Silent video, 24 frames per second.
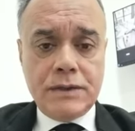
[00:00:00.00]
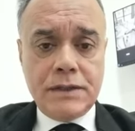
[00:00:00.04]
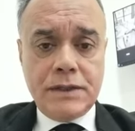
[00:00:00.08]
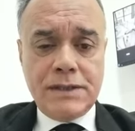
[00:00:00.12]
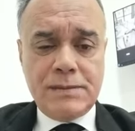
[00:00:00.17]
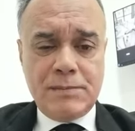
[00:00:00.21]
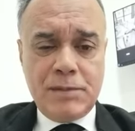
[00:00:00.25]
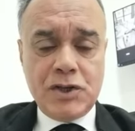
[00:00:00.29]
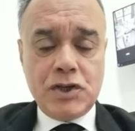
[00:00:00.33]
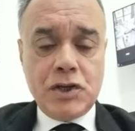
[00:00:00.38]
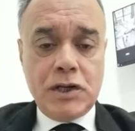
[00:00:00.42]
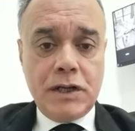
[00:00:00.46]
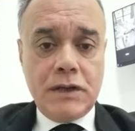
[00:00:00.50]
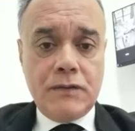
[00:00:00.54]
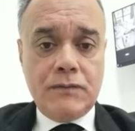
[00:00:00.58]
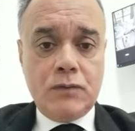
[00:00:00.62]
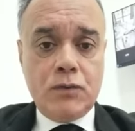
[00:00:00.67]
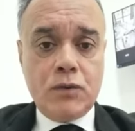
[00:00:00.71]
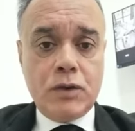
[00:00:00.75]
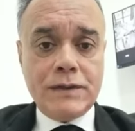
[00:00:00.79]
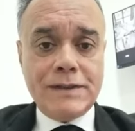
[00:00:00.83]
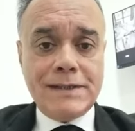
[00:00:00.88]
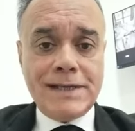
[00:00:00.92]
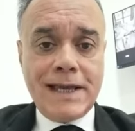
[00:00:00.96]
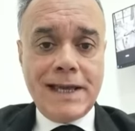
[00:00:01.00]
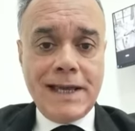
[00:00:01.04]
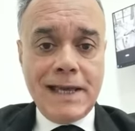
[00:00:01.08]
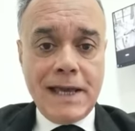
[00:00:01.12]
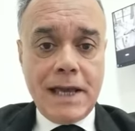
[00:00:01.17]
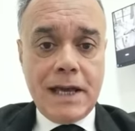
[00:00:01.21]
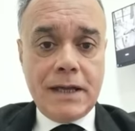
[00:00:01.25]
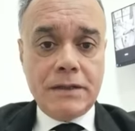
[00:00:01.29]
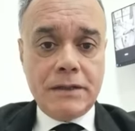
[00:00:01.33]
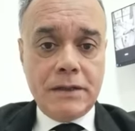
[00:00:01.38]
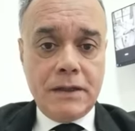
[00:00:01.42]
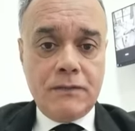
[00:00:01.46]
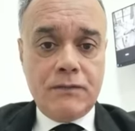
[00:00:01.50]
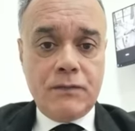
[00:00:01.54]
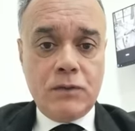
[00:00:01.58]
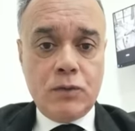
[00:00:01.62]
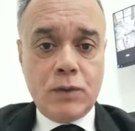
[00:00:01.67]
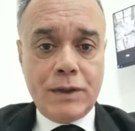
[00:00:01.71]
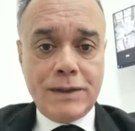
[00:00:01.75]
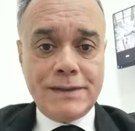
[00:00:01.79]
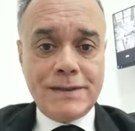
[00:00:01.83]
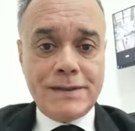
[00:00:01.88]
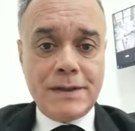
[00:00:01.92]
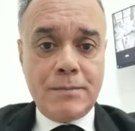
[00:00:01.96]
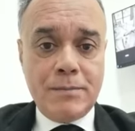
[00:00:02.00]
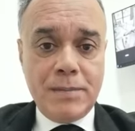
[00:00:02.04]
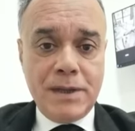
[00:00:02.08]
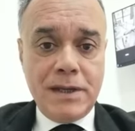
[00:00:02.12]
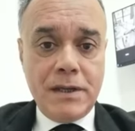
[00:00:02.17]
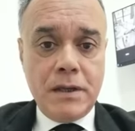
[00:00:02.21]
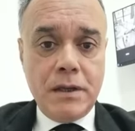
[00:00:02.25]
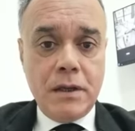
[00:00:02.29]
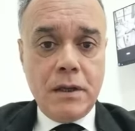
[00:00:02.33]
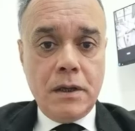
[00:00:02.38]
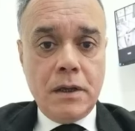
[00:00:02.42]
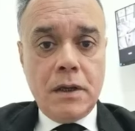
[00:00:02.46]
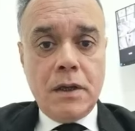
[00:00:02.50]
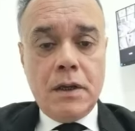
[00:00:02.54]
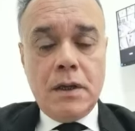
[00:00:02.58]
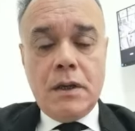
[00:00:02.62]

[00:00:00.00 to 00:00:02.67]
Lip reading: especially influenza A and influenza B.